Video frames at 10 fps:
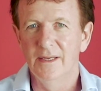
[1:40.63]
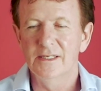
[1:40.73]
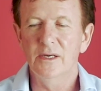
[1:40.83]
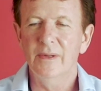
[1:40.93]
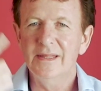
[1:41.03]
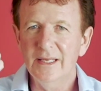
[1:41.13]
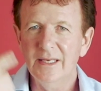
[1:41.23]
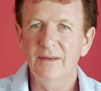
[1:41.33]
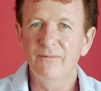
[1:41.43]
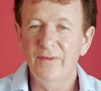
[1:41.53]
So in
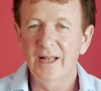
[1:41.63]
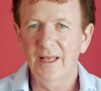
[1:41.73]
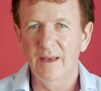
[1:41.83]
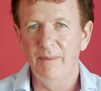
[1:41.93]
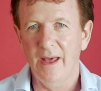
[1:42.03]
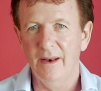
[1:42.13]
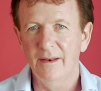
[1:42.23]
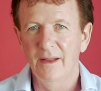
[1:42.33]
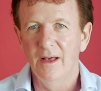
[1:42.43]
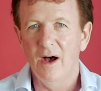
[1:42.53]
thinking and feeling about it,
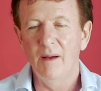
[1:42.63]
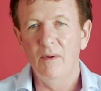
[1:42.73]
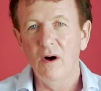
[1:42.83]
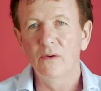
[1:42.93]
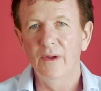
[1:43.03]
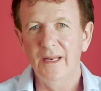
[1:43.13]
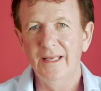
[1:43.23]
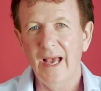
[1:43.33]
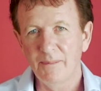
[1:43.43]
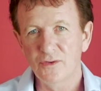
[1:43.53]
I'm already
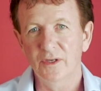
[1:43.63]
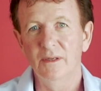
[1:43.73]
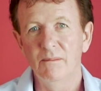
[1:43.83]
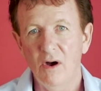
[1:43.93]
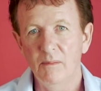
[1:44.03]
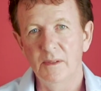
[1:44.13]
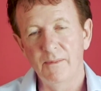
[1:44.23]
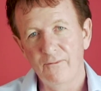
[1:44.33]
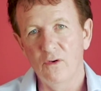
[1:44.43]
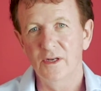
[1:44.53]
capturing the moment
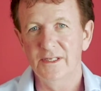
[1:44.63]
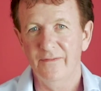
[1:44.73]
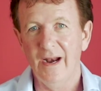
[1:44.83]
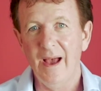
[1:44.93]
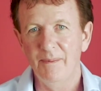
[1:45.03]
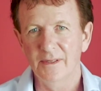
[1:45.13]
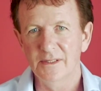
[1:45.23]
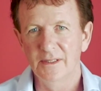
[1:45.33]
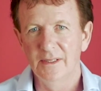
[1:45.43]
before it's ever happened.